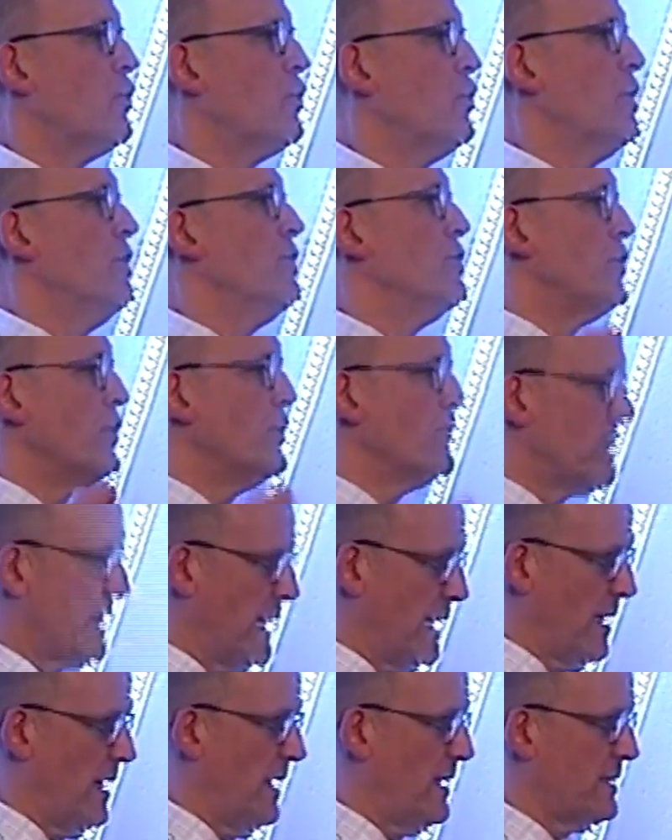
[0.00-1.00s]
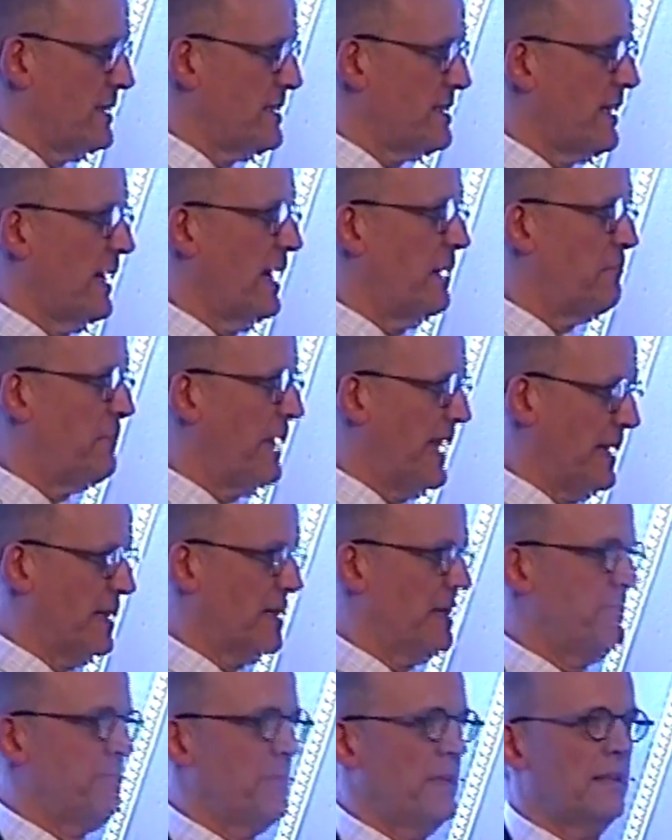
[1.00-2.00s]
couldn't utilize and
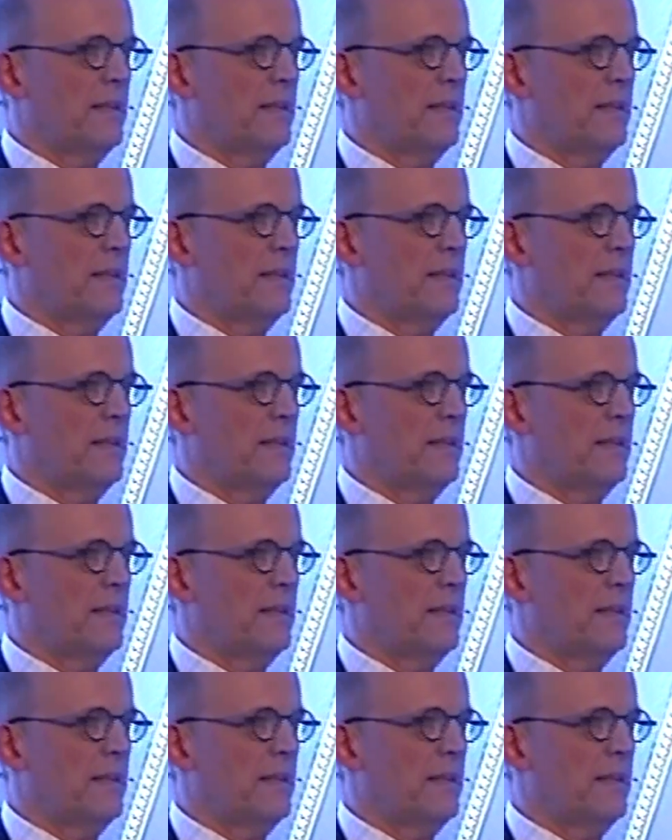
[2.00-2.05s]
build,